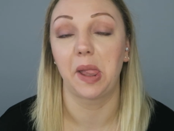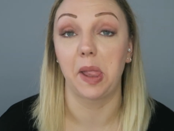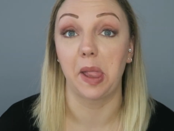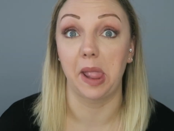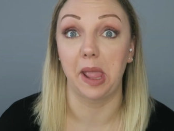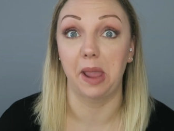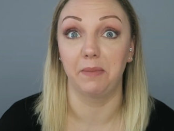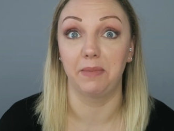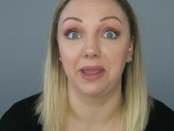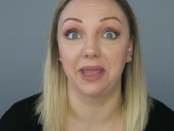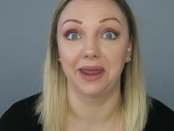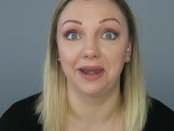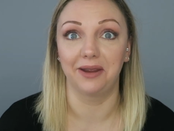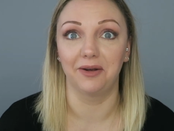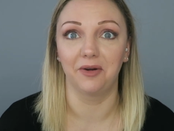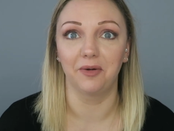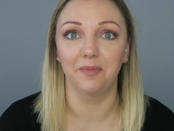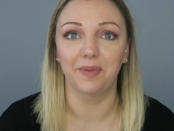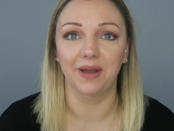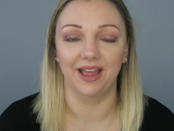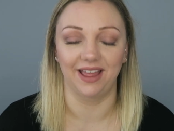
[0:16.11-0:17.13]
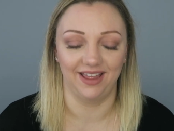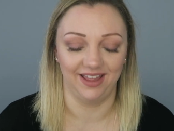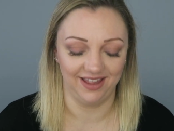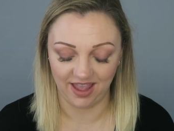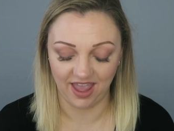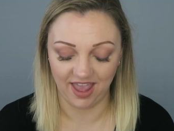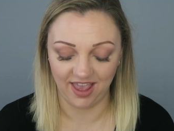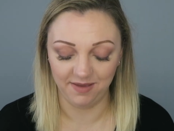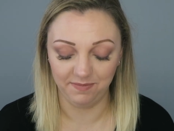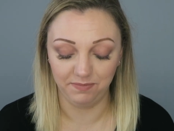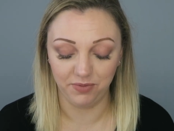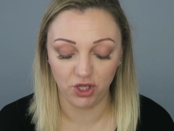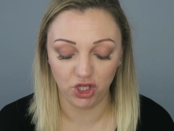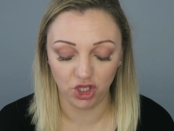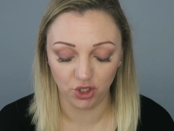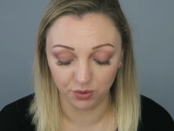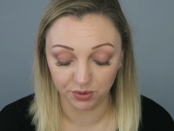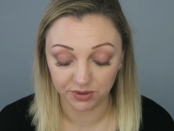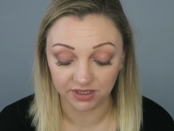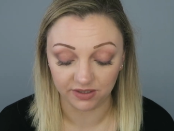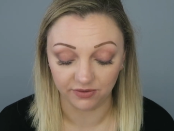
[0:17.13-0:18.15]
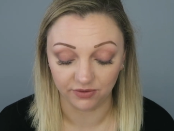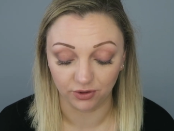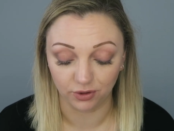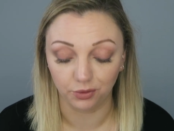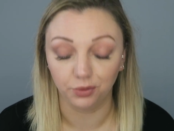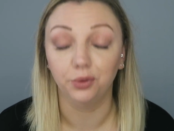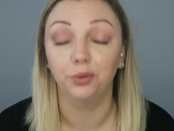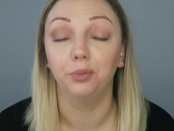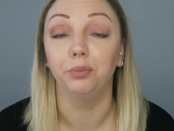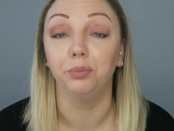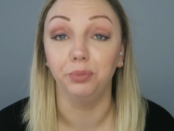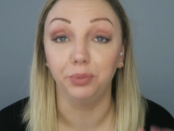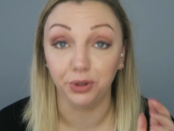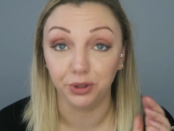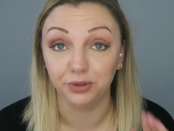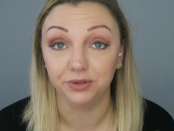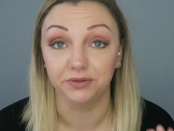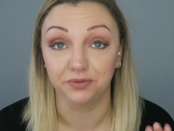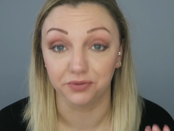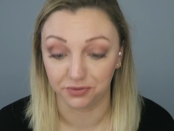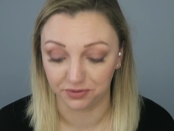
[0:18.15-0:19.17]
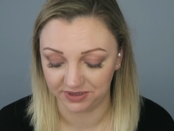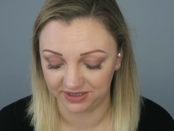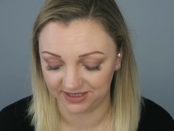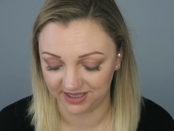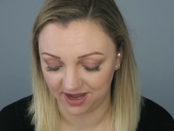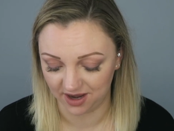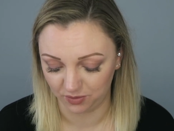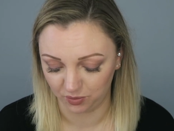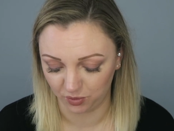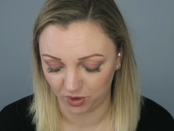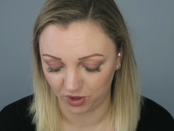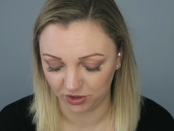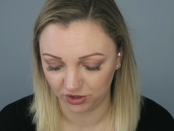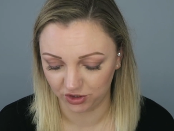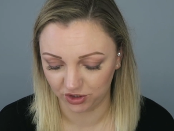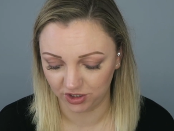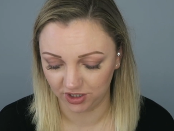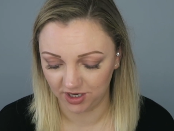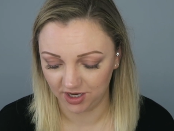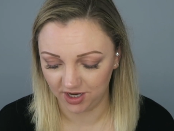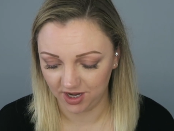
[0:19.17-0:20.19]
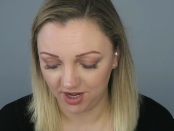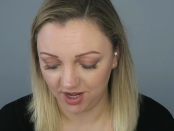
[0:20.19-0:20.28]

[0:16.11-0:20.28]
let me get it up, a beautiful, beautiful design watch.